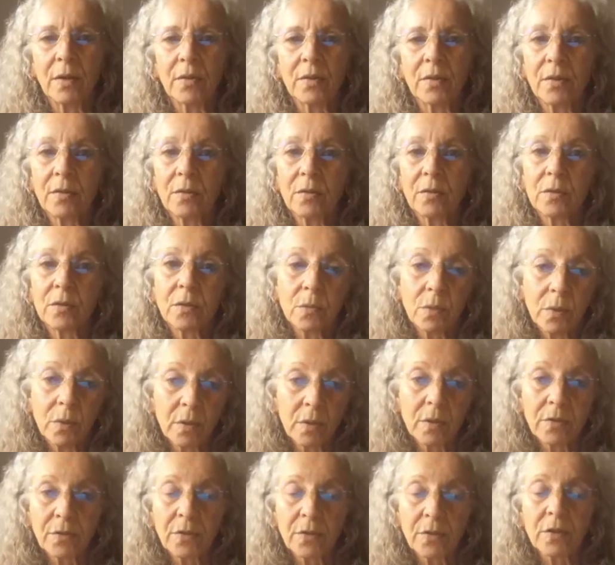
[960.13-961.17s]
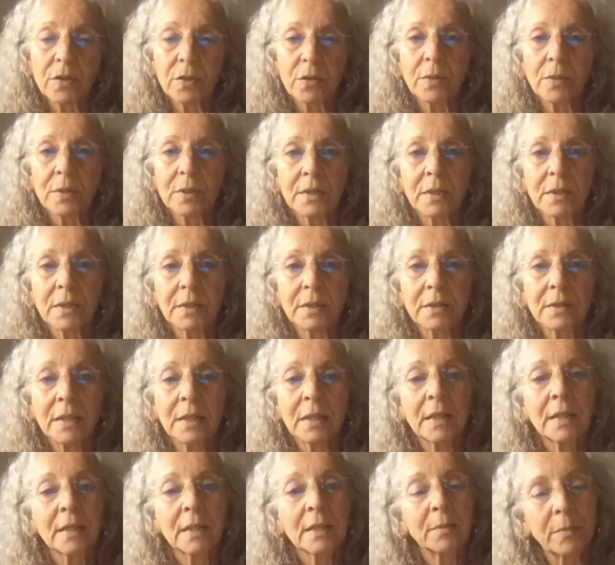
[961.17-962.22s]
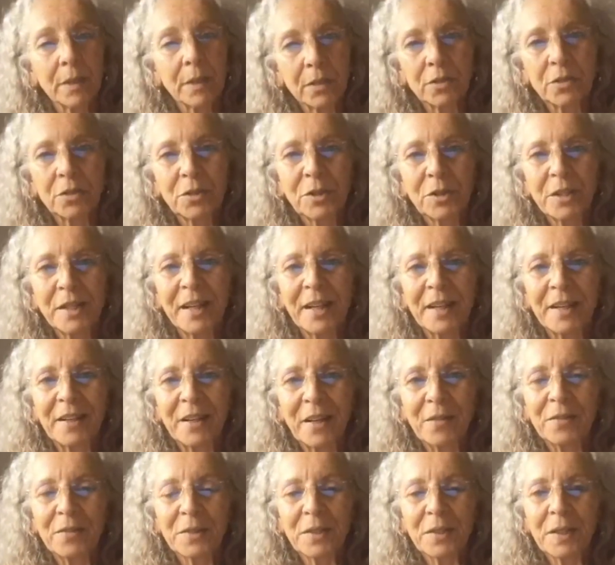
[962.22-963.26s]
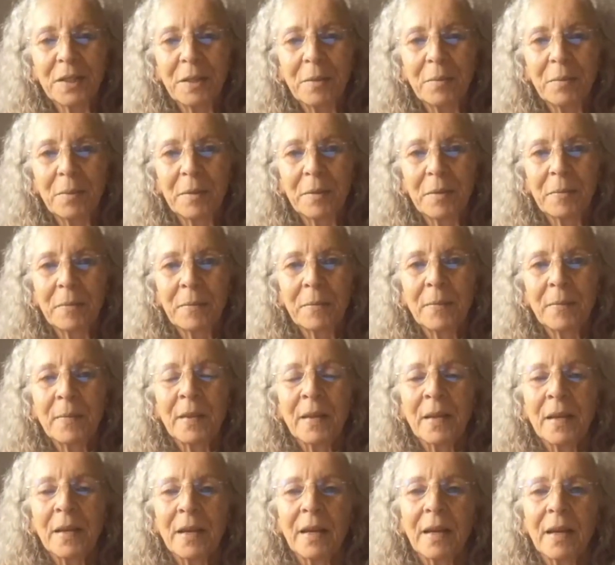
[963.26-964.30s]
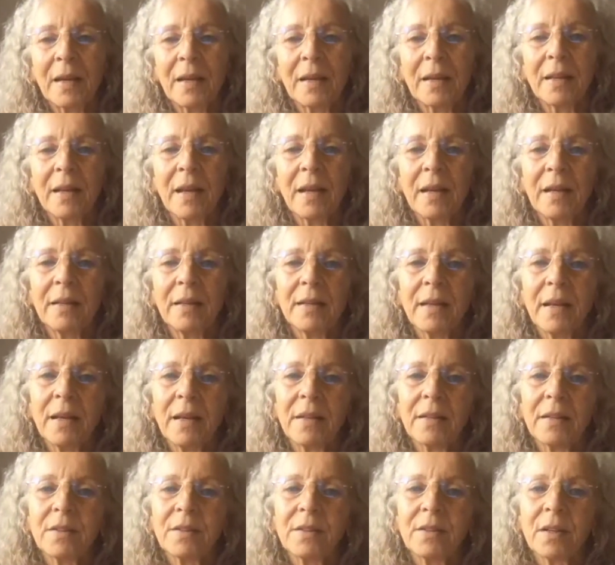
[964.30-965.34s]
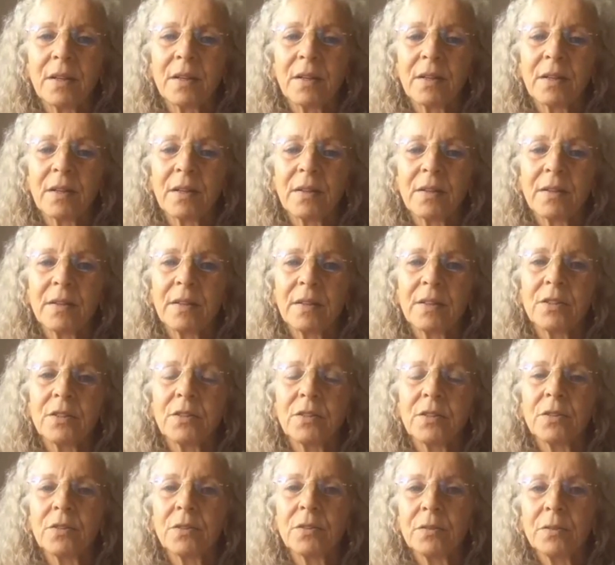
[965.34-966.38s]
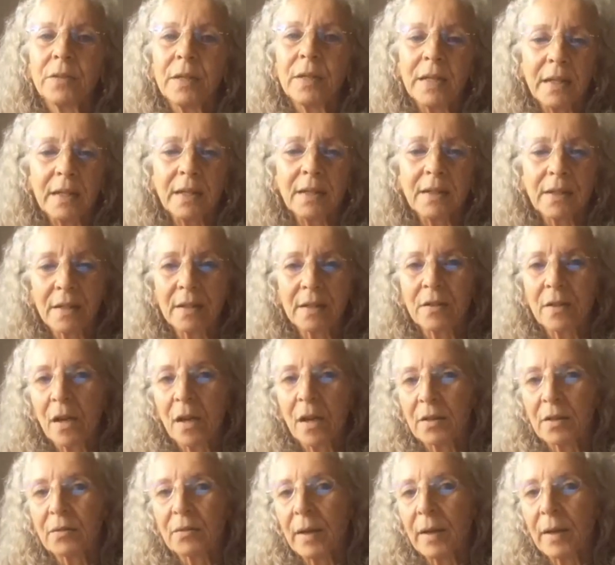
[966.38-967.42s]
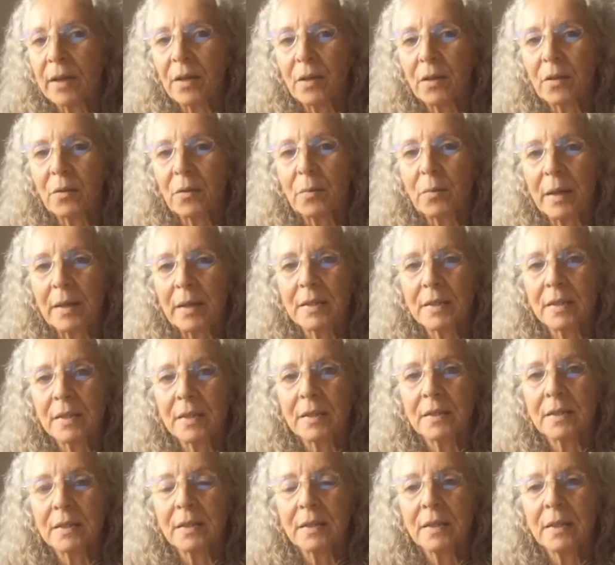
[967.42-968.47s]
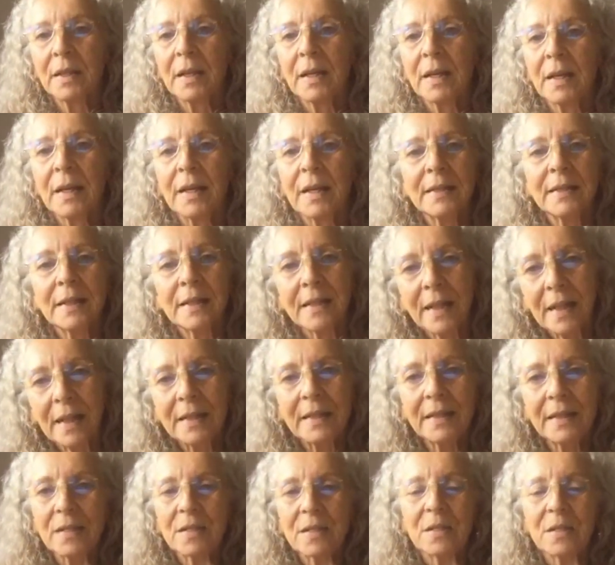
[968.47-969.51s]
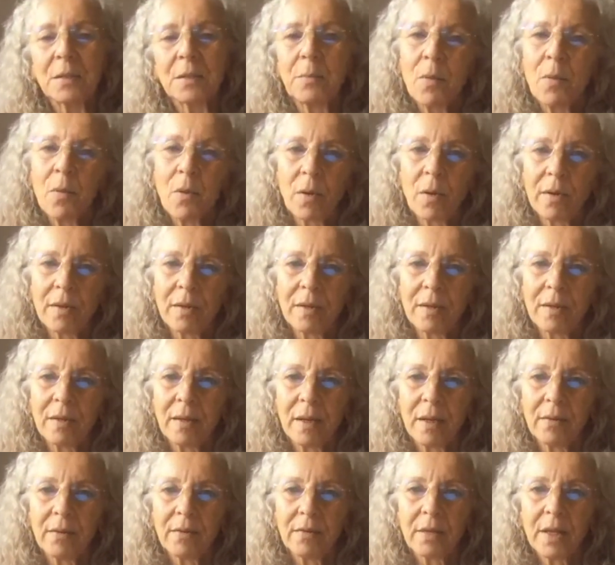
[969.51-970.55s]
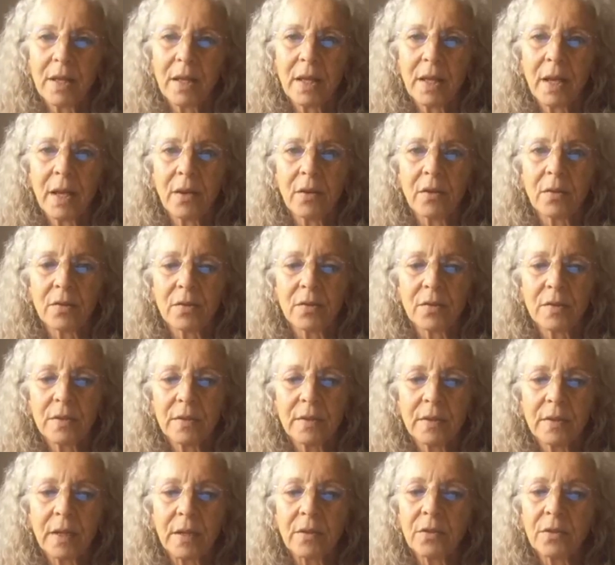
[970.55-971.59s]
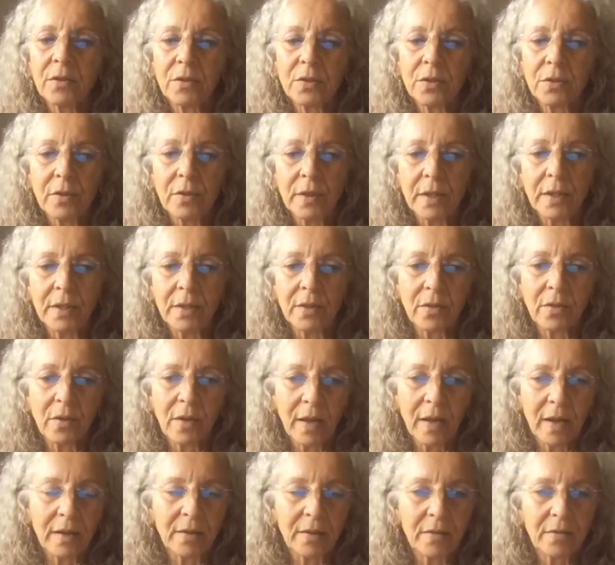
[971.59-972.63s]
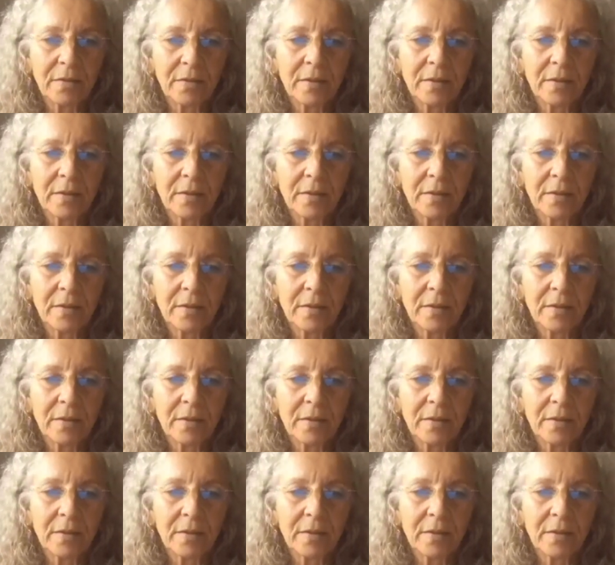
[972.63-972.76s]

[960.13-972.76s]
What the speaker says: And so one of the first ones is make sure you get enough sleep and that you eat on a regular basis. And then let that support everything else that you're doing in your life.